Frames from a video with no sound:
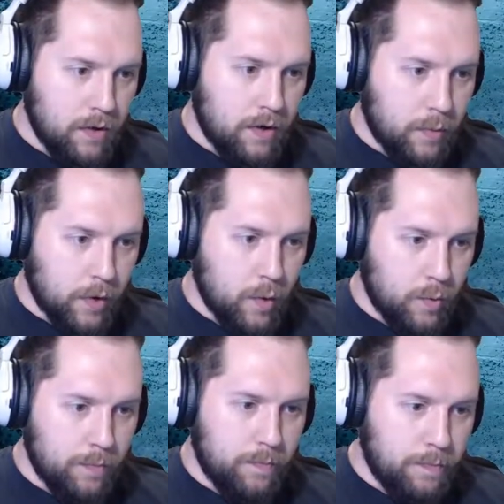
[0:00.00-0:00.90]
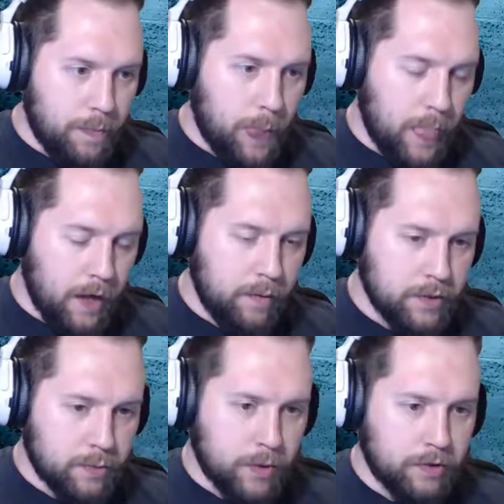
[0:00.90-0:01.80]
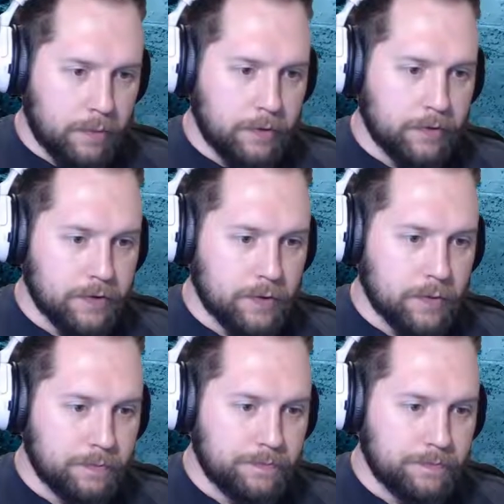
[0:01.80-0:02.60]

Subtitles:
Here we go. And we just want to drop down this hole.